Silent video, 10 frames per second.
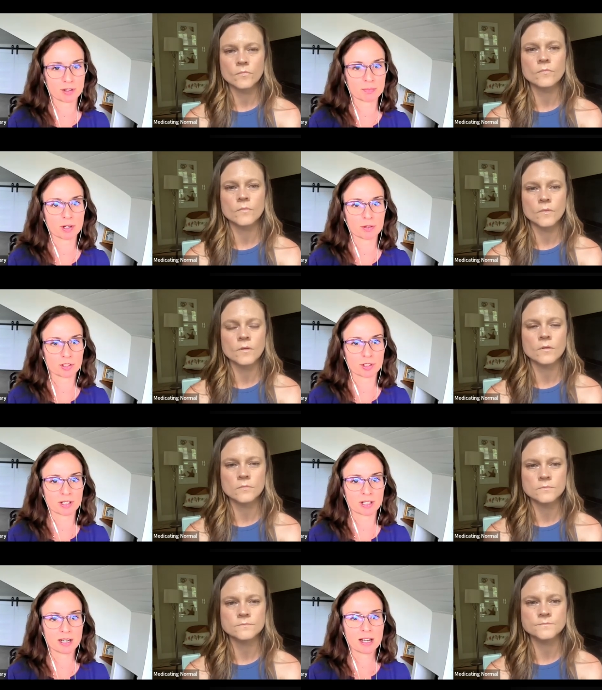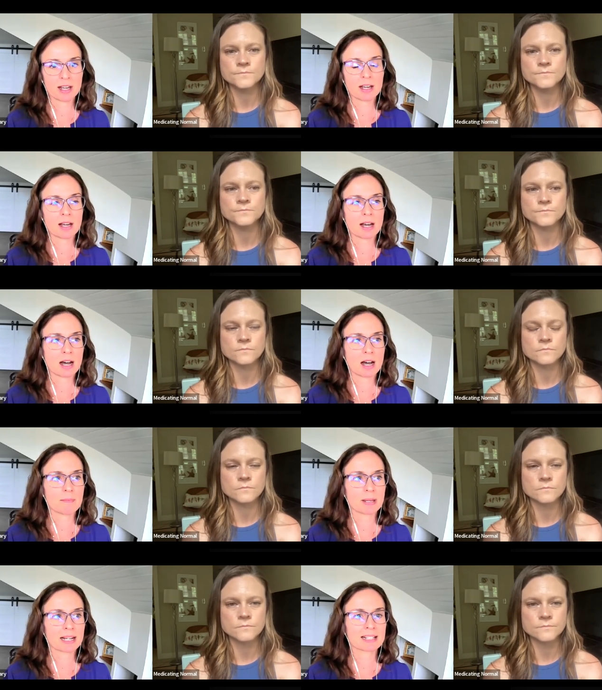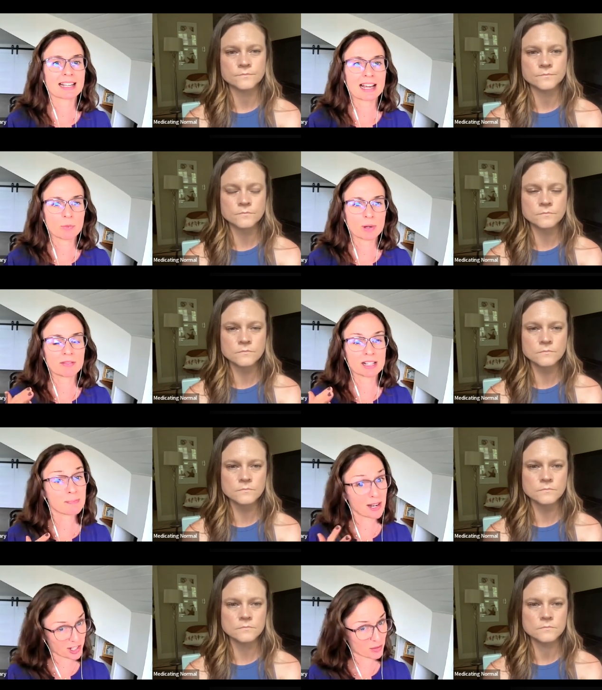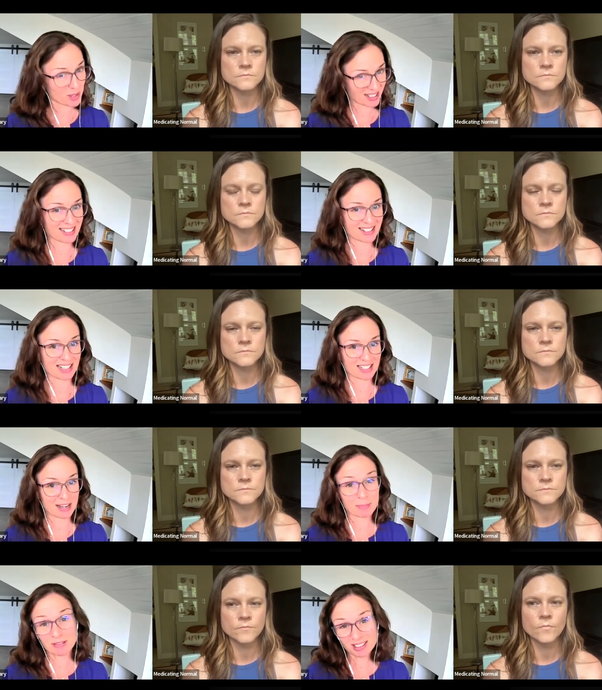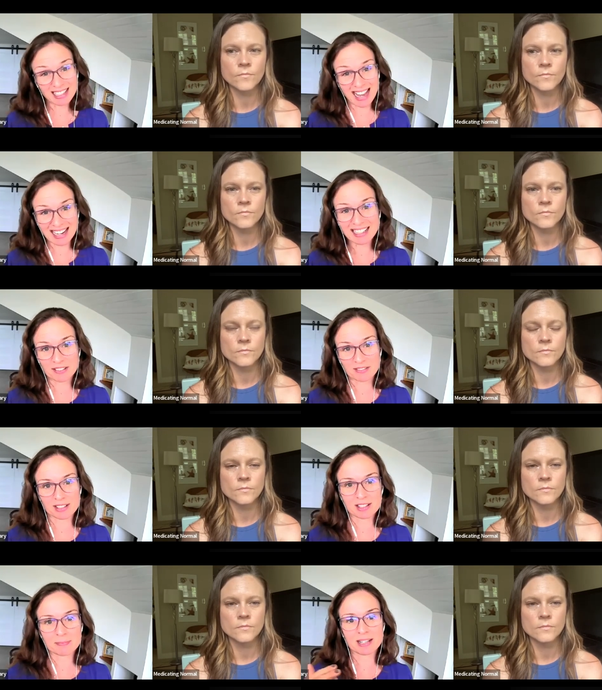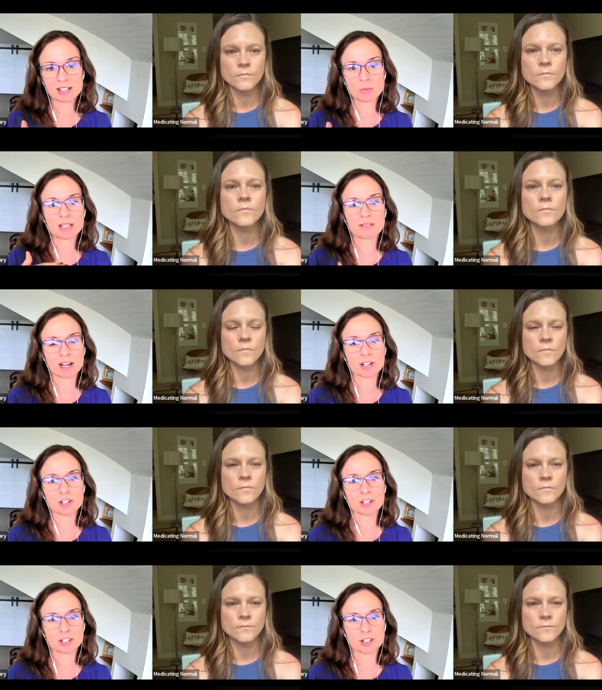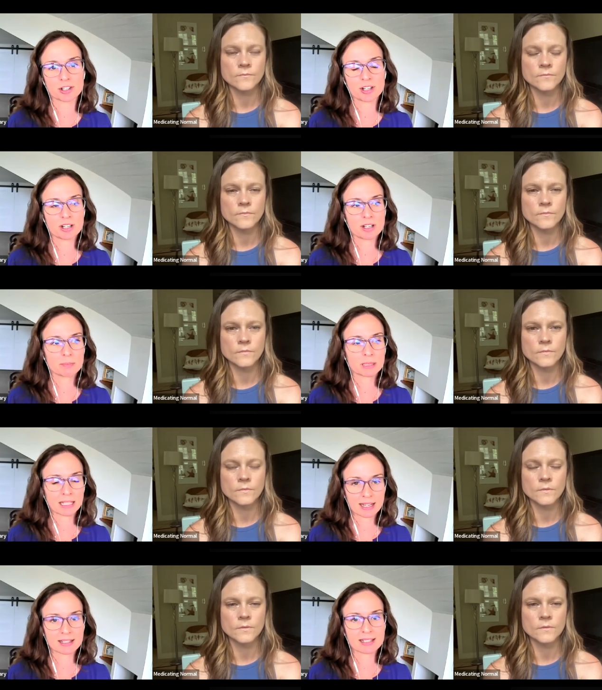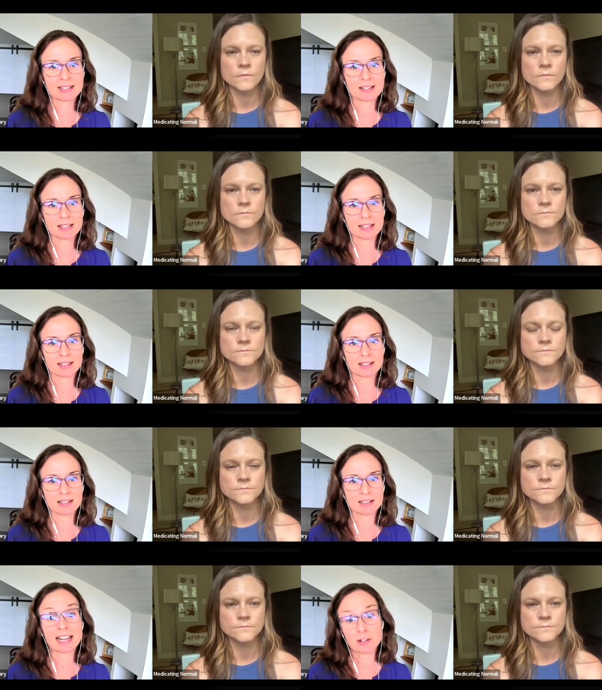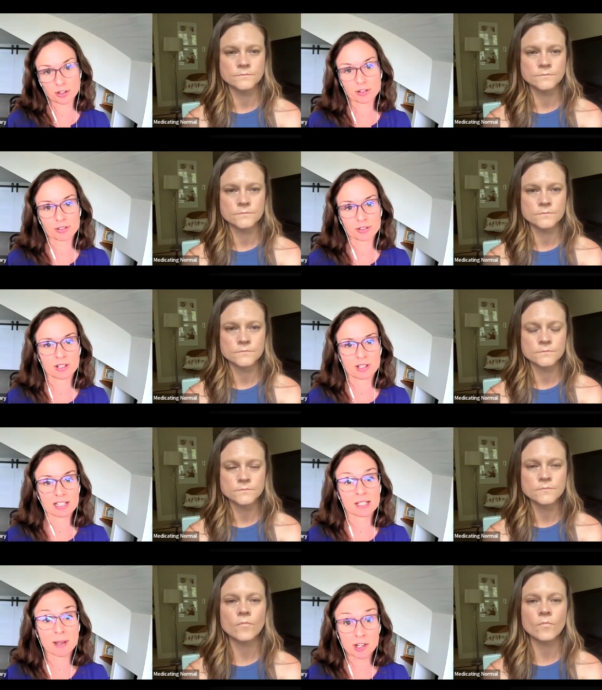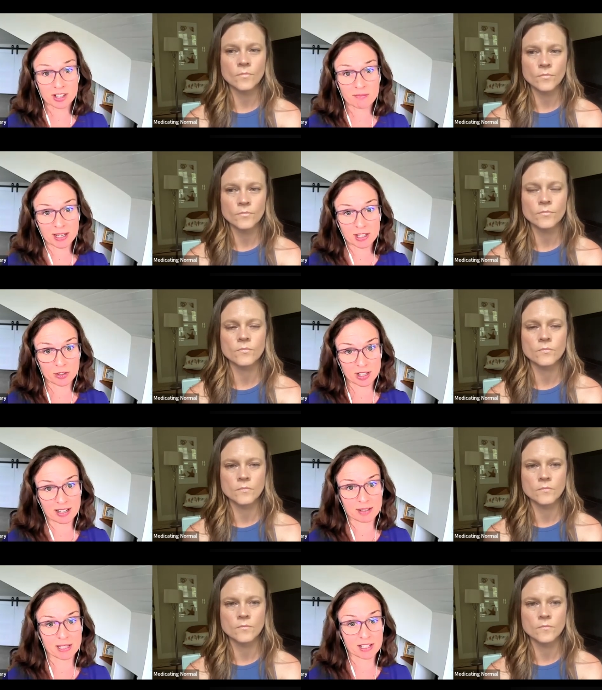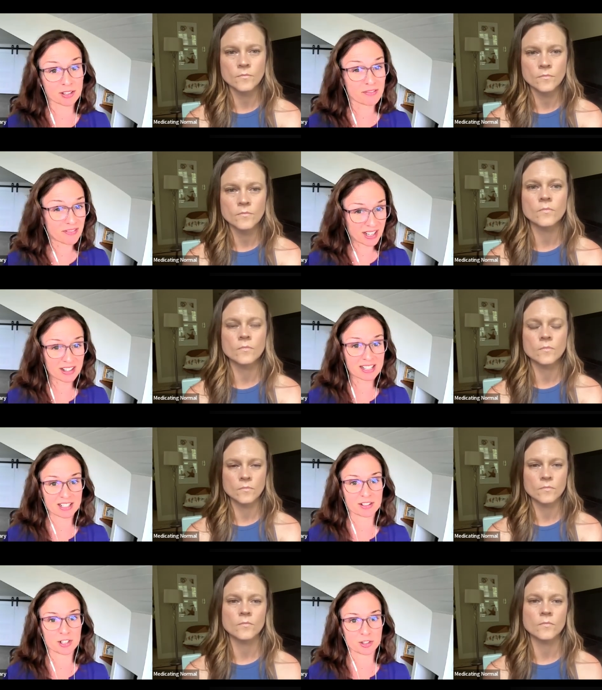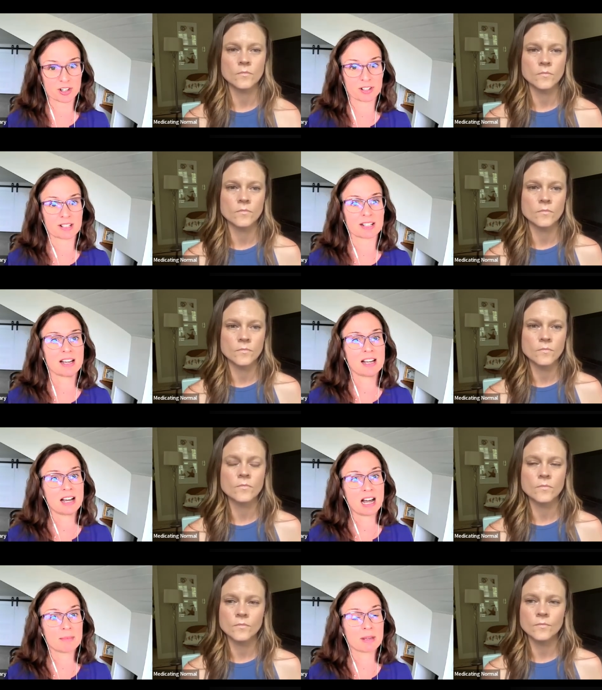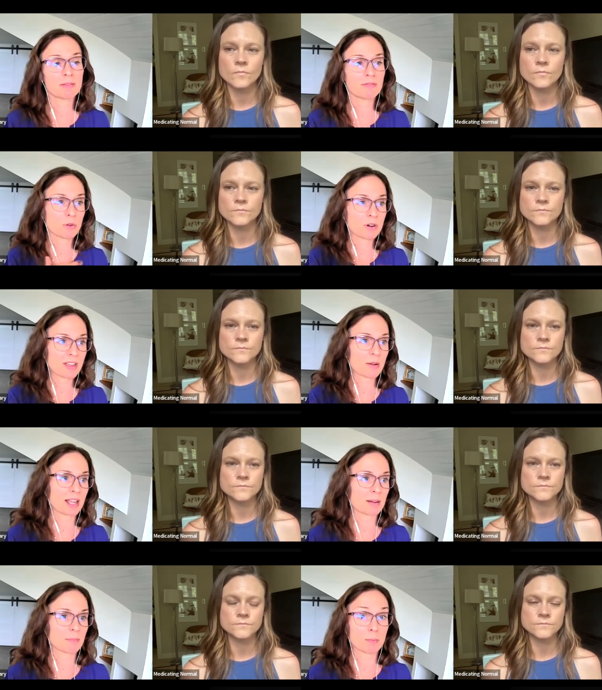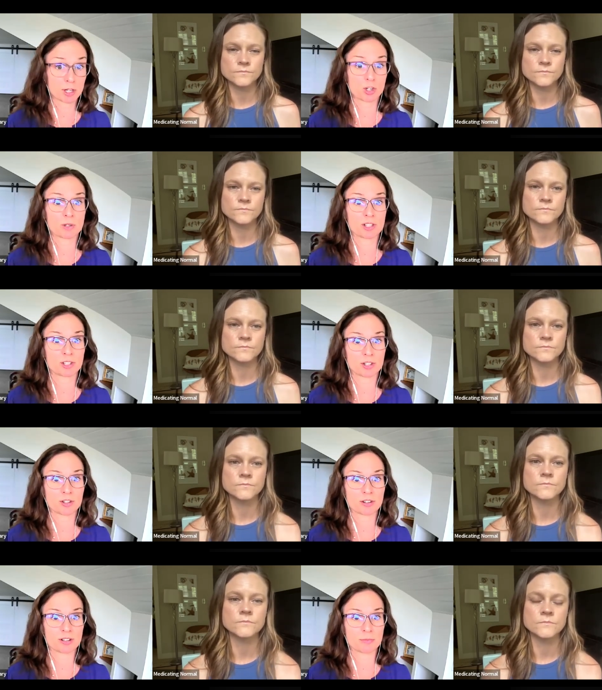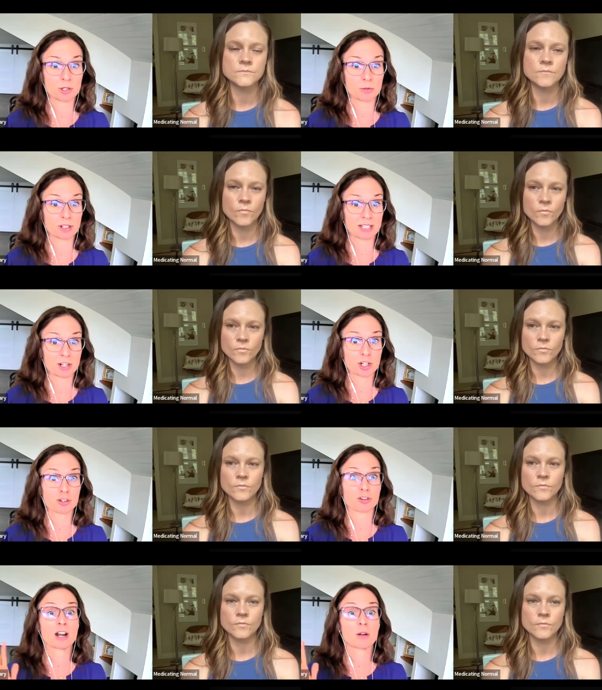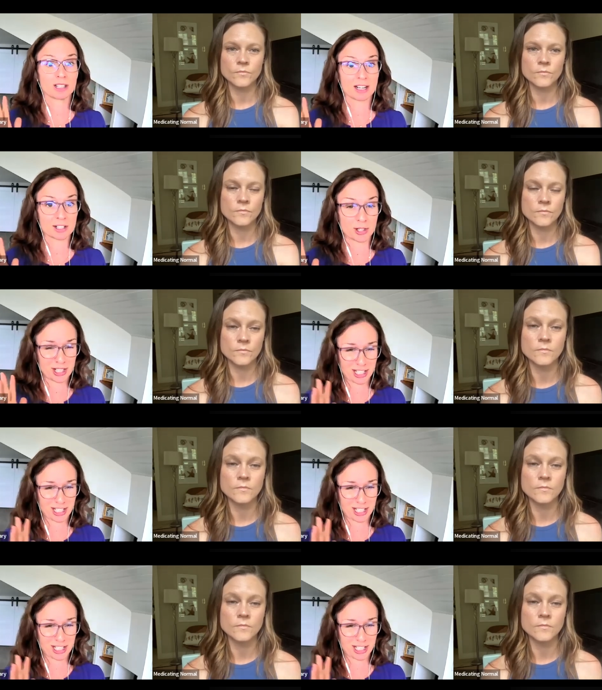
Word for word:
Speaker 1: approach mm-hmm. um, because again we have especially with kids i'd say but really any of us because we have underplayed the, the dangers especially mm-hmm. of benzodiazepines they're very serious drugs I mean, before that, we had barbiturates to which were essentially tranquilizers